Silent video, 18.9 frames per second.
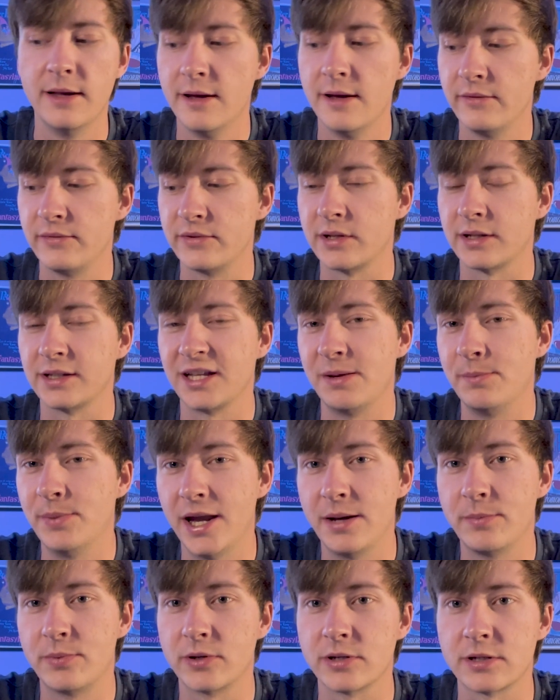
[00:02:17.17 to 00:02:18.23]
If it's on like
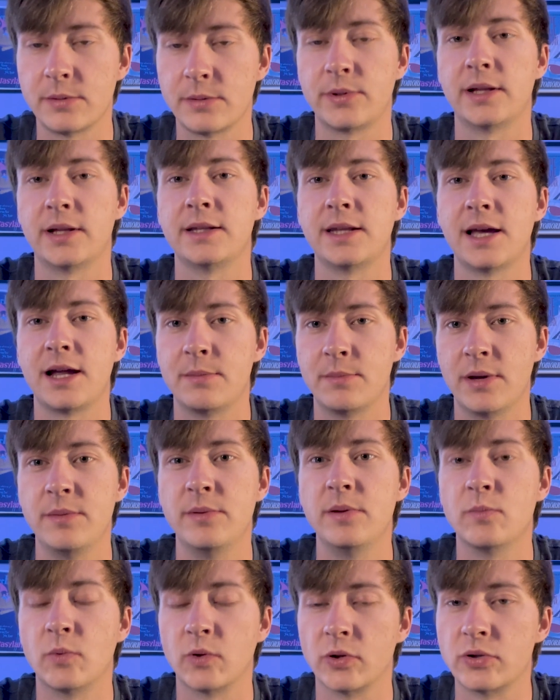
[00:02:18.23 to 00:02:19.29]
paper or something like that, it may be
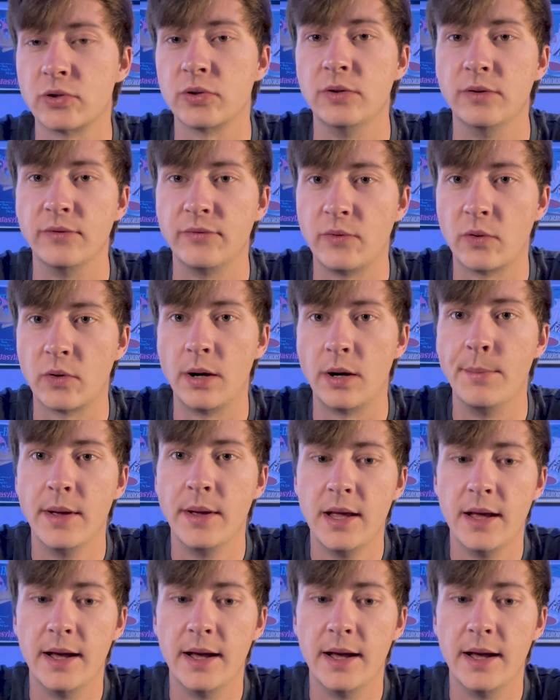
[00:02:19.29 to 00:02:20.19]
more true to form,